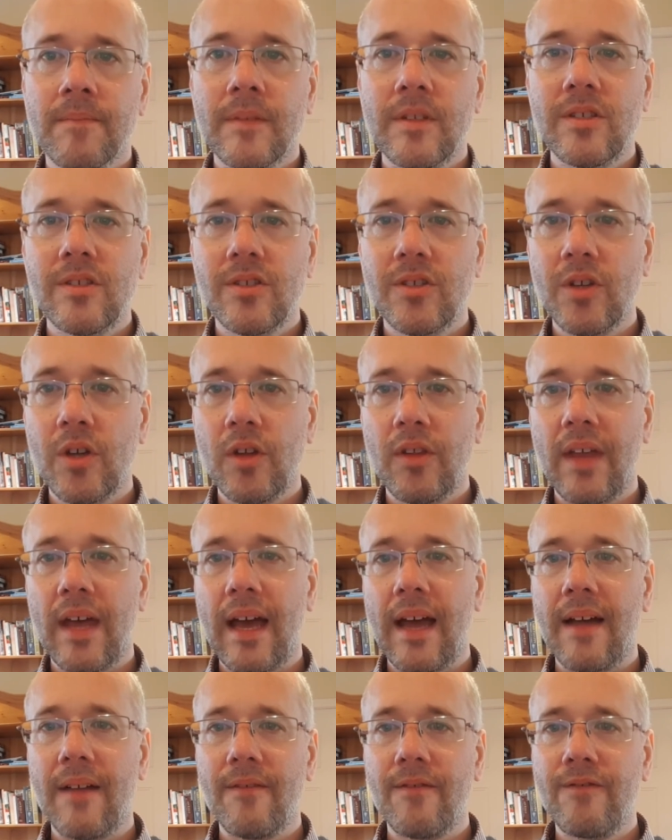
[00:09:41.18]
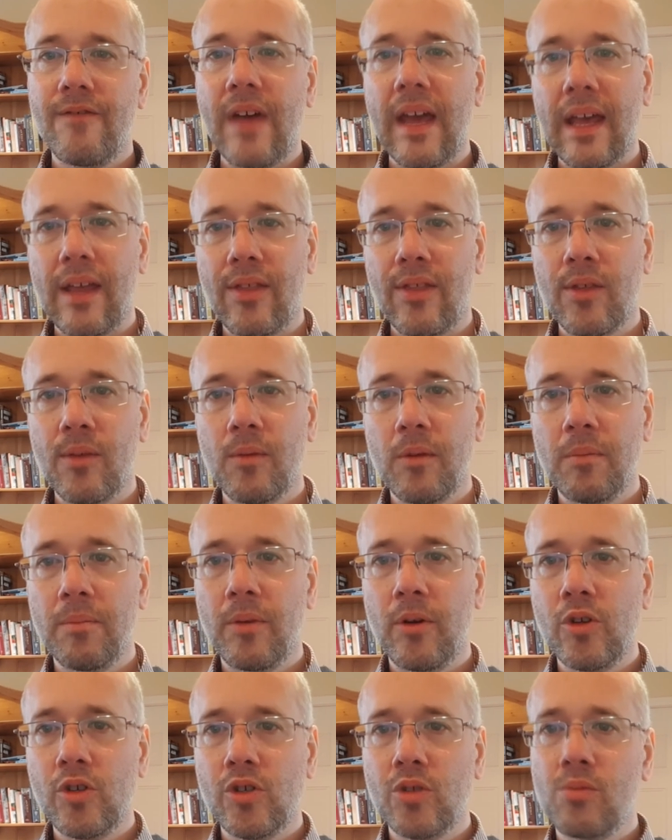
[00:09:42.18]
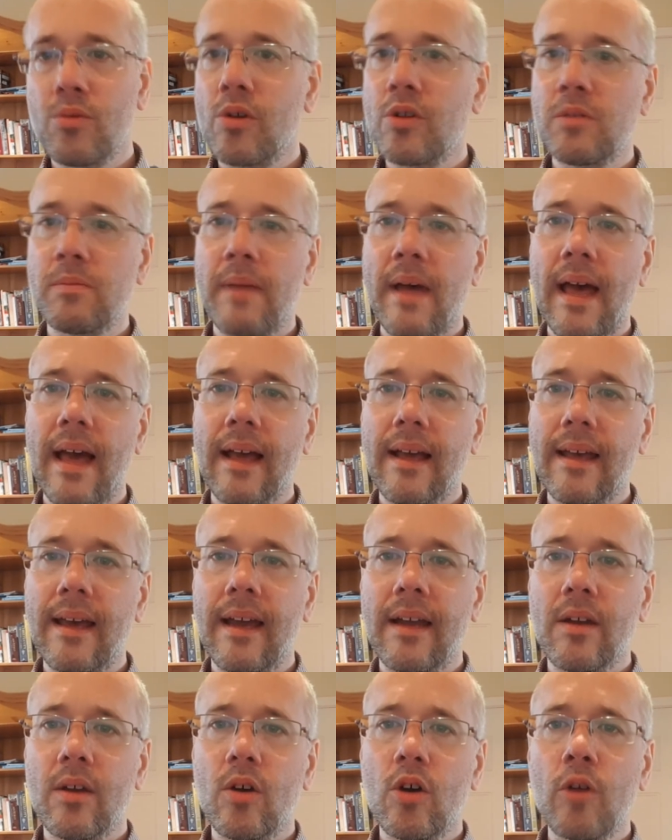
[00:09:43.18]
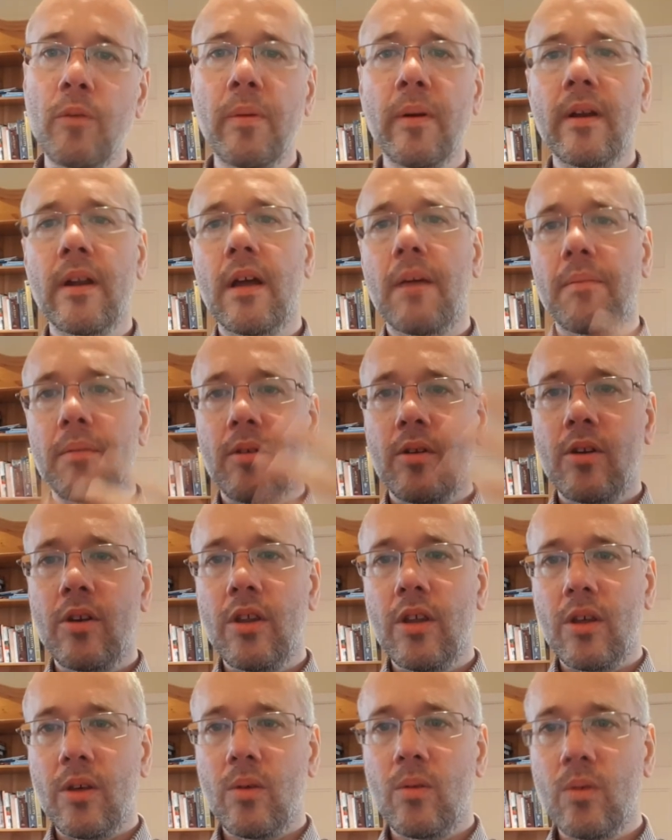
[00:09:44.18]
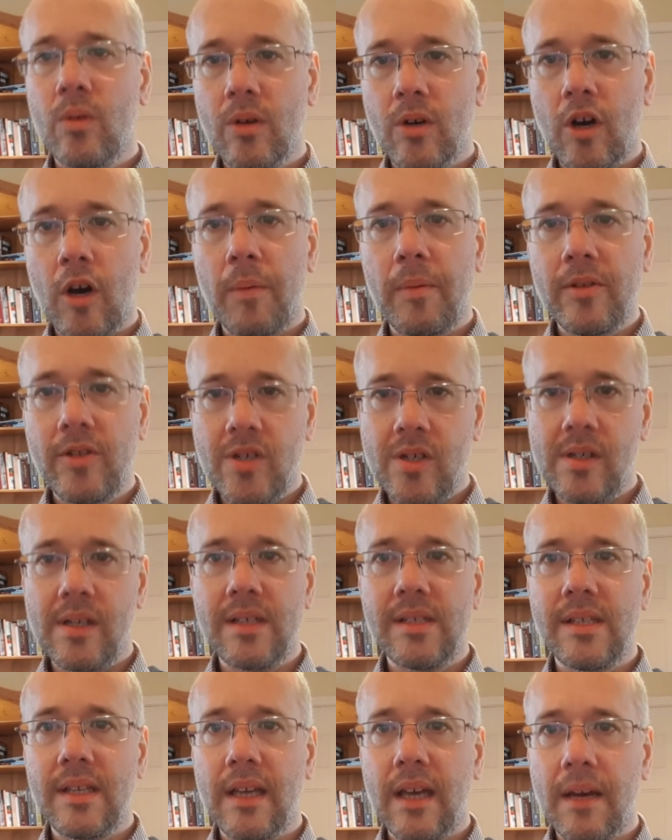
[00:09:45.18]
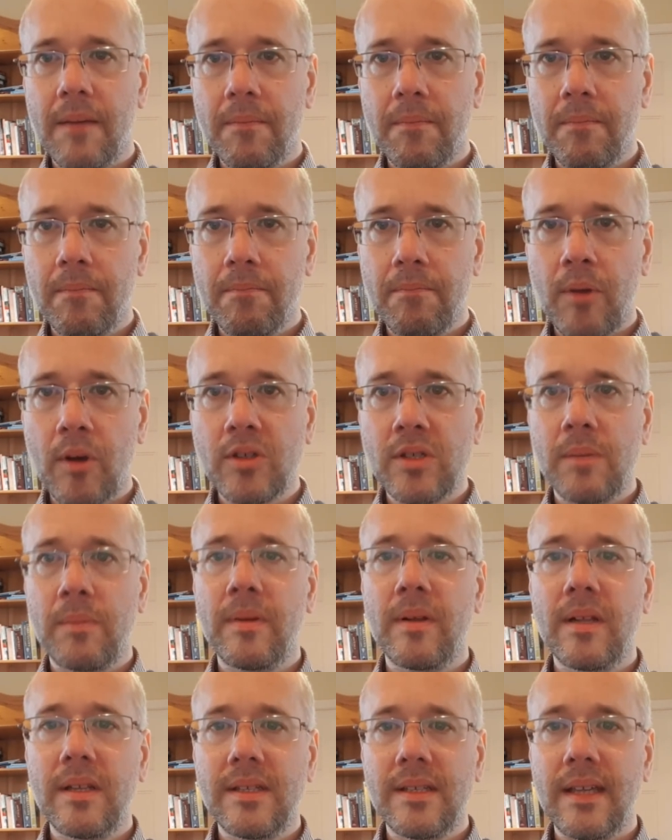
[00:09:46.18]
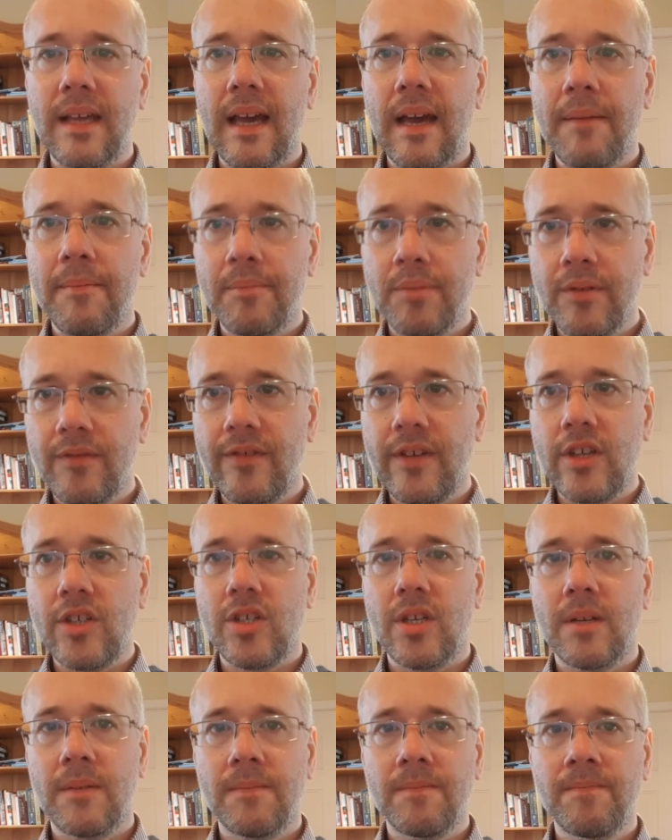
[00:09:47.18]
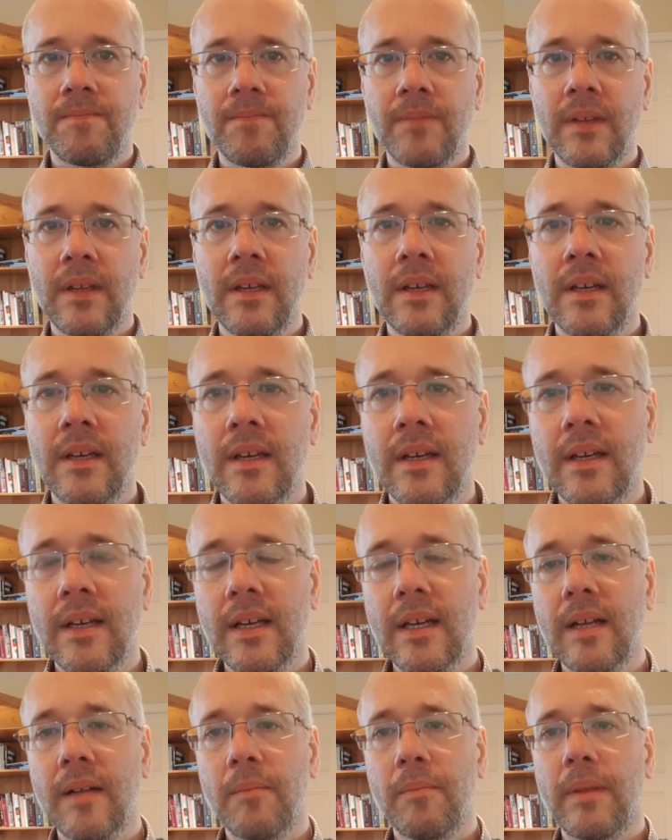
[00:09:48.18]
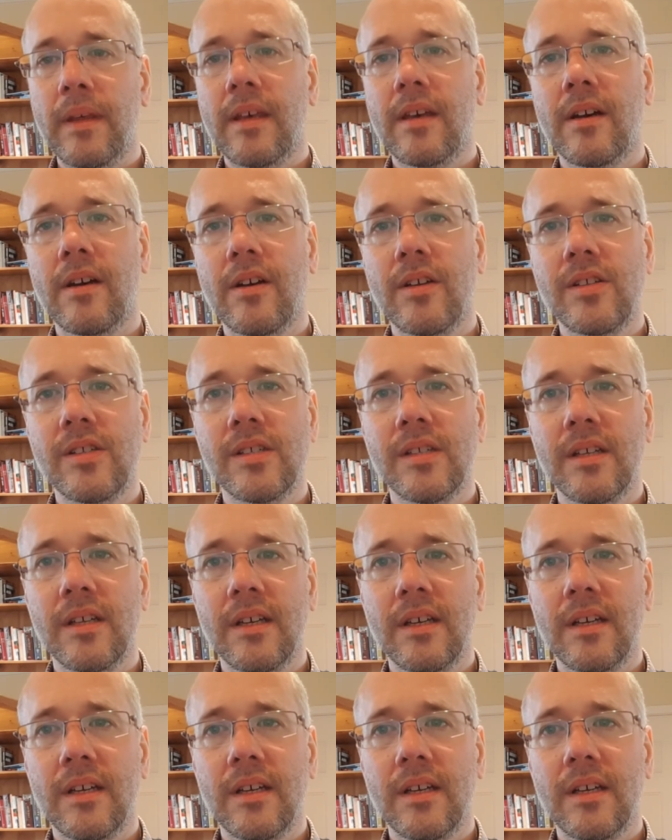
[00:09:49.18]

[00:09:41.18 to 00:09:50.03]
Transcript: so that faith would push the walls back and open up new opportunity and possibility and provision. Because